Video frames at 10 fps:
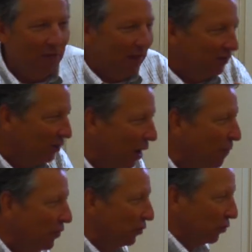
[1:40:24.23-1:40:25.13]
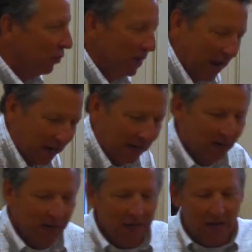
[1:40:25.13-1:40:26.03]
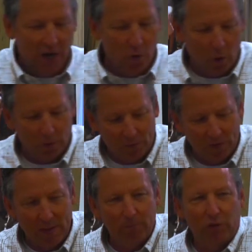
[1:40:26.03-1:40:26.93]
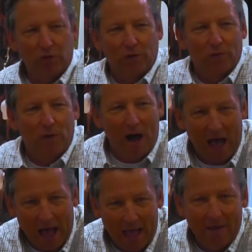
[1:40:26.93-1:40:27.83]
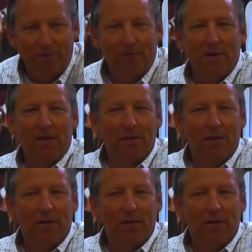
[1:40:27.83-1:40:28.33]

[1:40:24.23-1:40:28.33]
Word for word: that self is created in order for them to survive